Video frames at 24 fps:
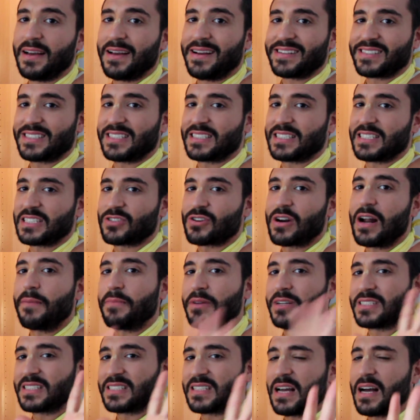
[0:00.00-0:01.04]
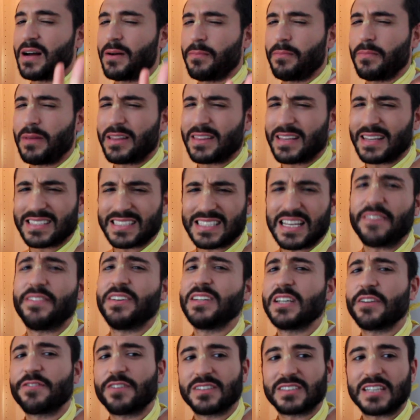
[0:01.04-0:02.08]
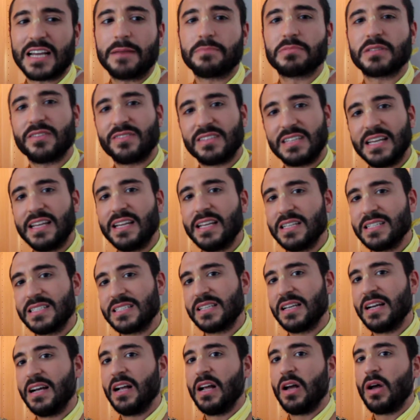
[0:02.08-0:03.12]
Because it's described, there's, I think, 7 different types of deities.